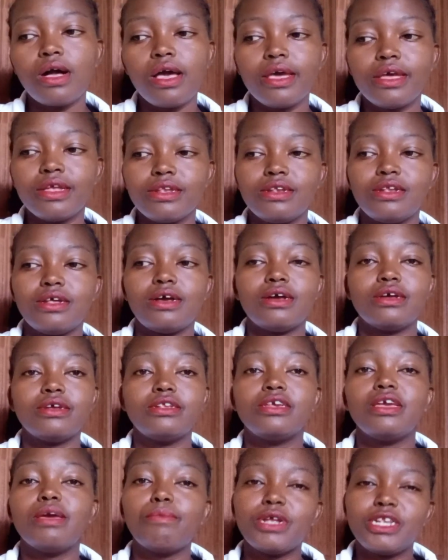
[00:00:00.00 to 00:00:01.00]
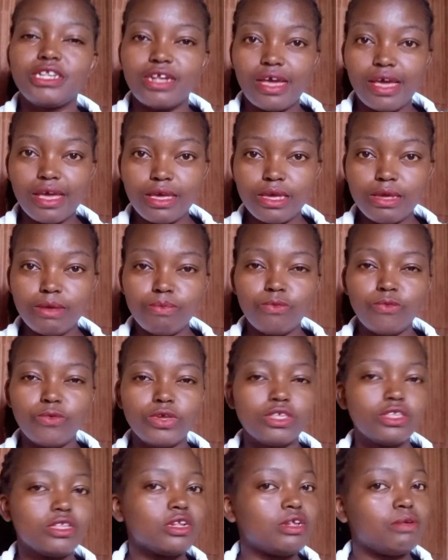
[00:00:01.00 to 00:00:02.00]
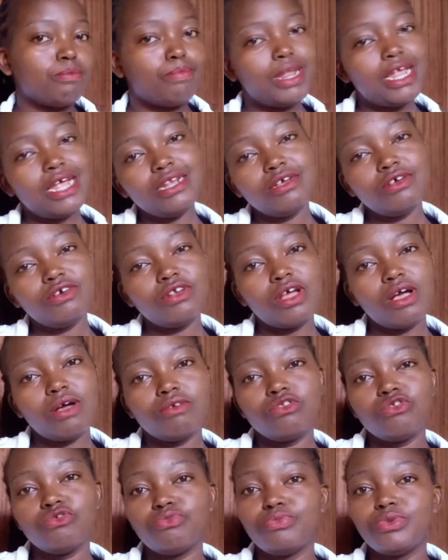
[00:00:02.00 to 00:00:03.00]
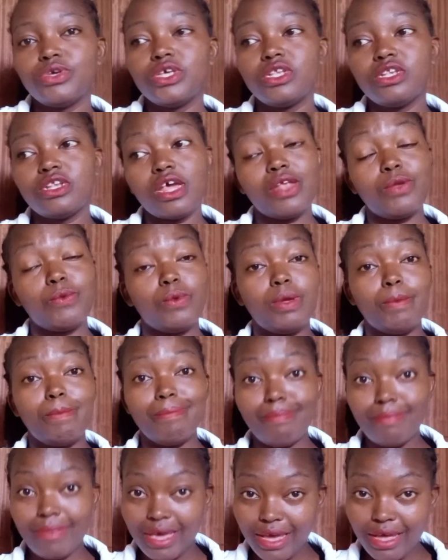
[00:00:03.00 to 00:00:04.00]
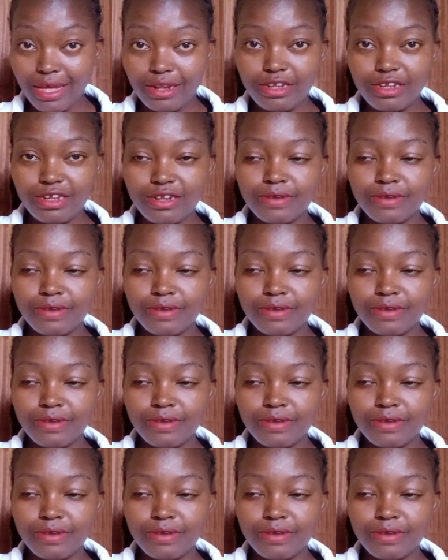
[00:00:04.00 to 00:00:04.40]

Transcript: and it came a time we started planning on how to meet, and we met